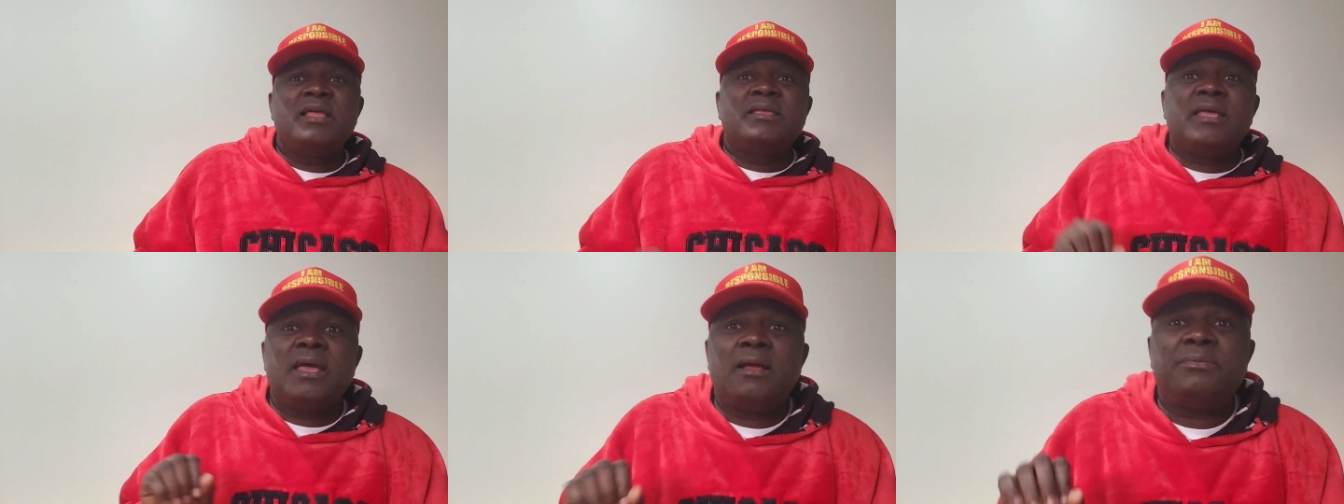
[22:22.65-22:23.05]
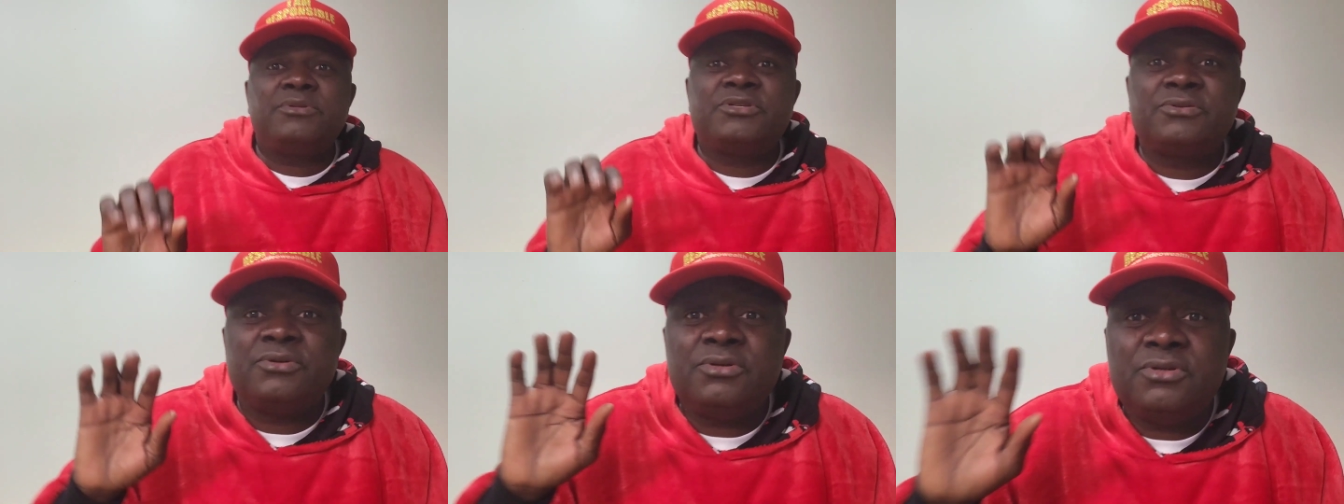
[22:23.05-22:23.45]

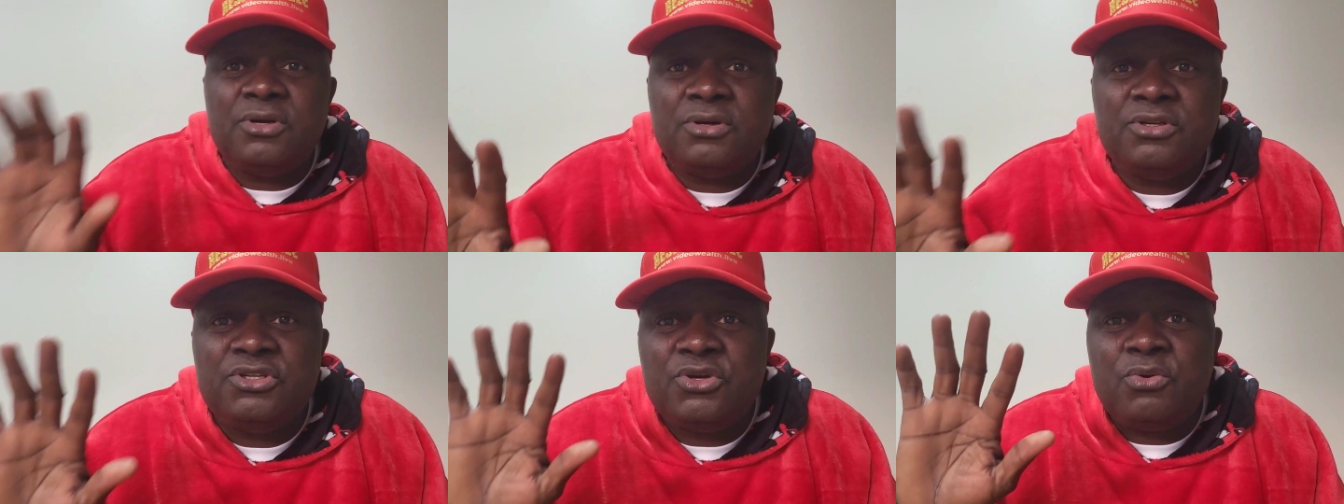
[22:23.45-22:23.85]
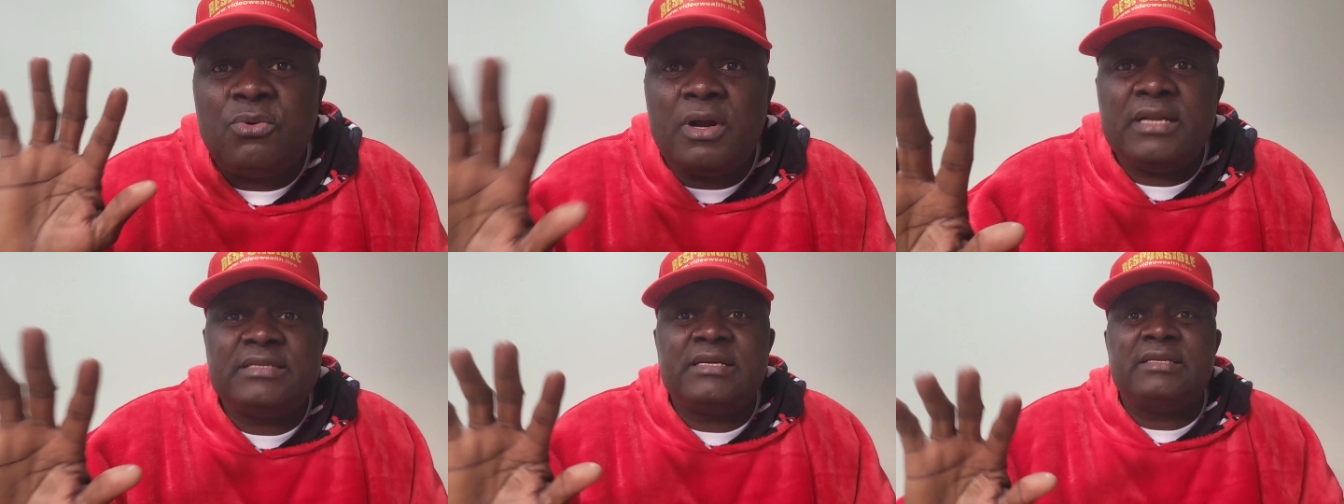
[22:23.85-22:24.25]
Yes, you know, you
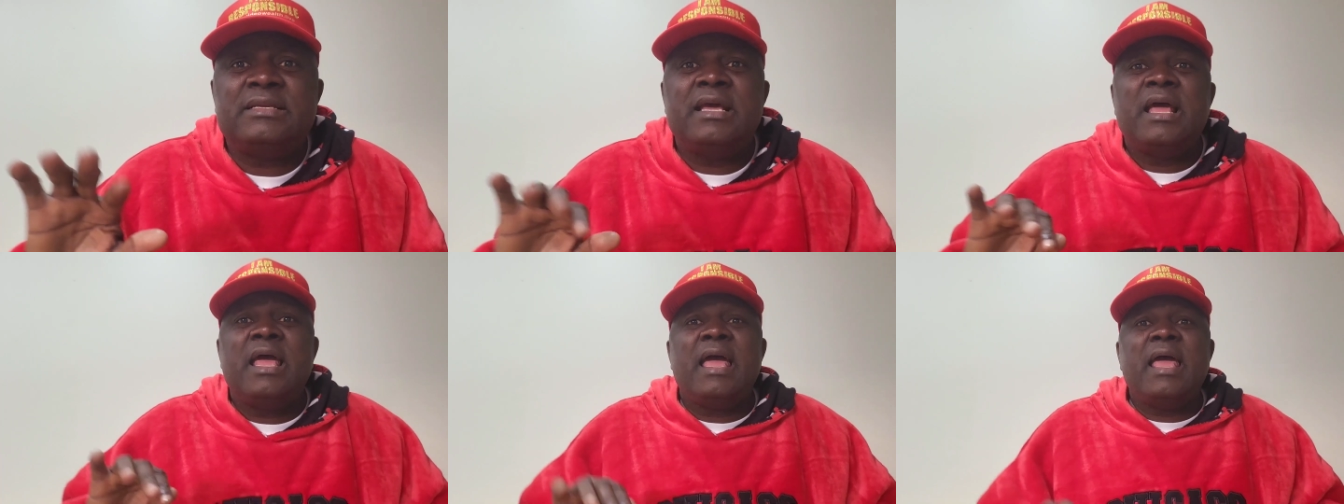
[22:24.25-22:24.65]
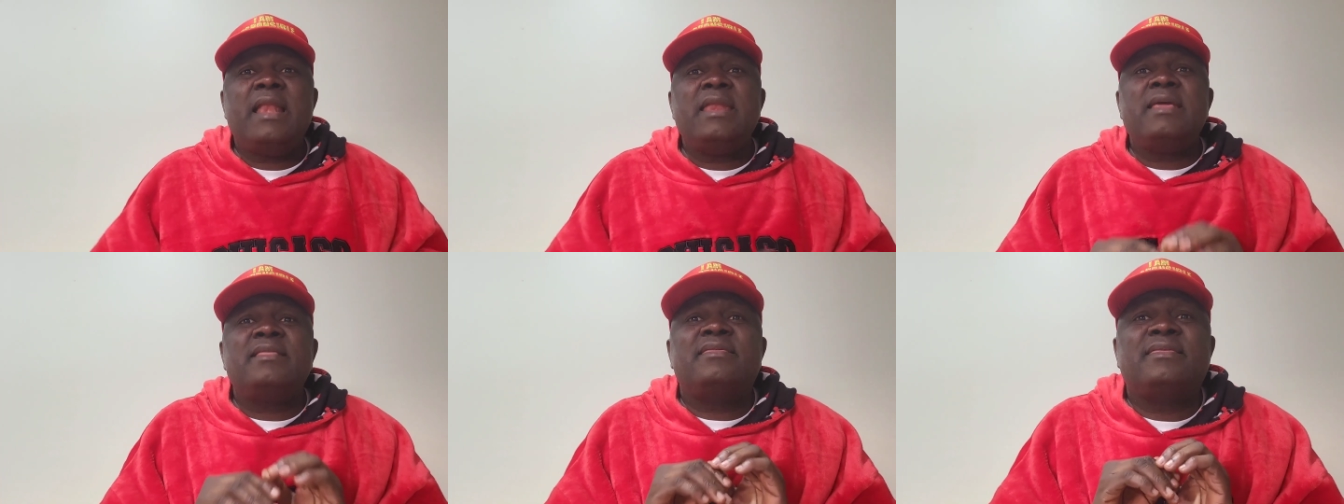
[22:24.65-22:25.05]
want it,
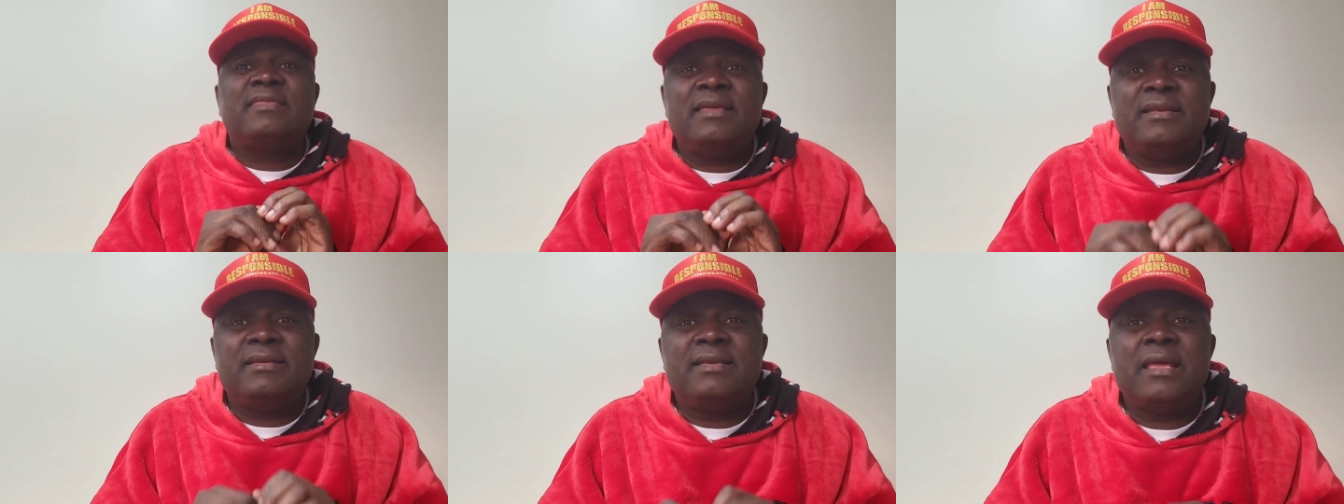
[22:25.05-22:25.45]
anything.